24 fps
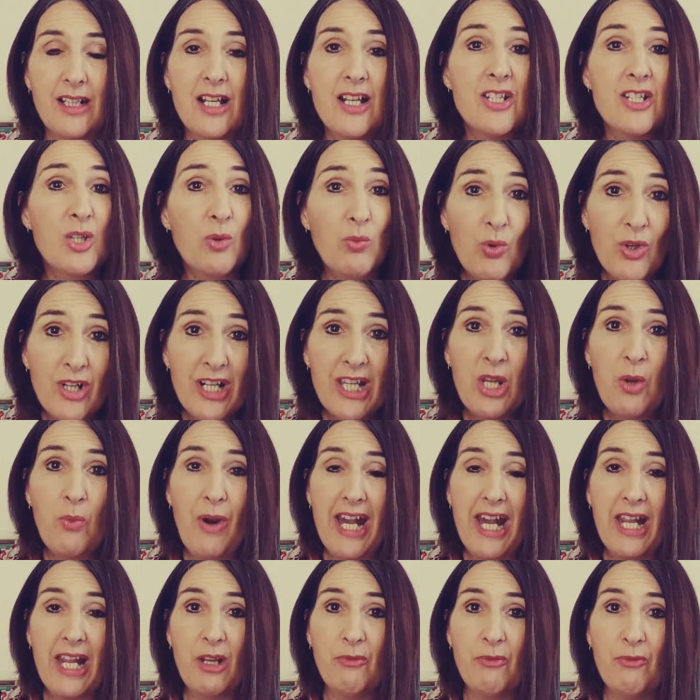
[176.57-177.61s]
So what are you
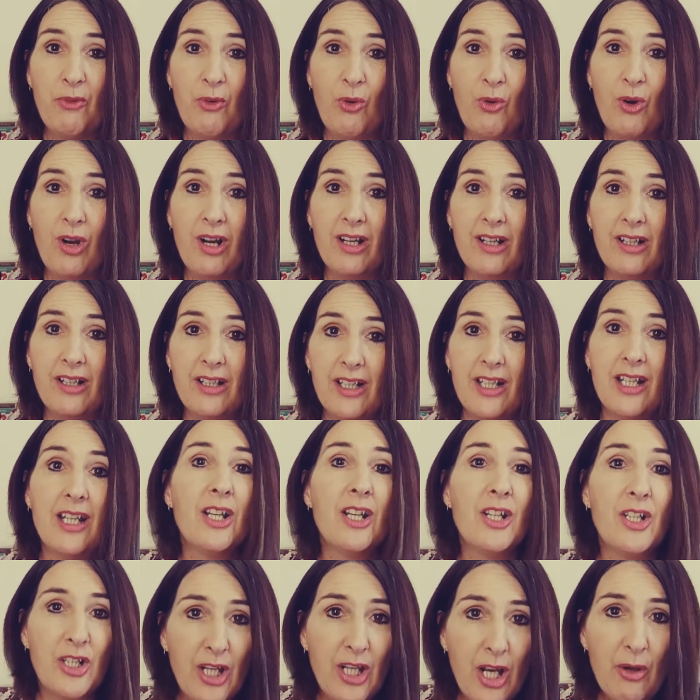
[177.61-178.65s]
waiting for?
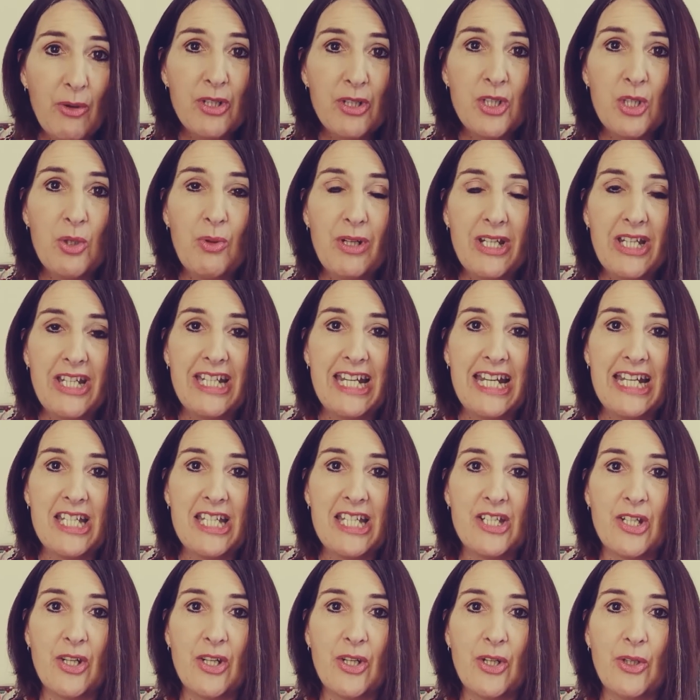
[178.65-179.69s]
Go and do what you need
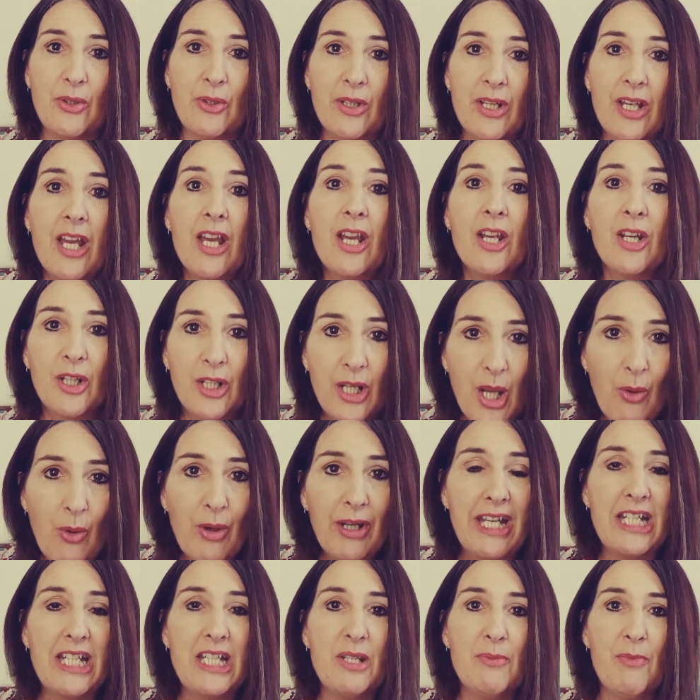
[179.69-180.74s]
to do. Go
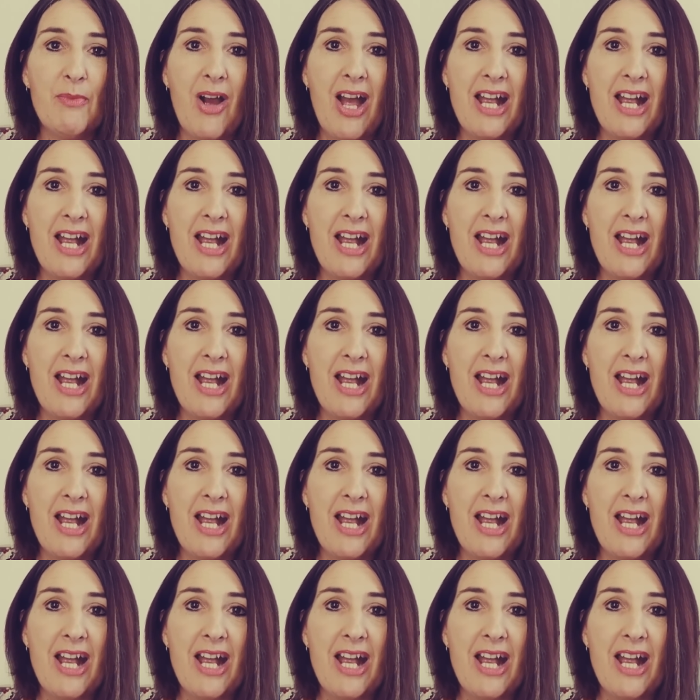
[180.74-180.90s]
and get your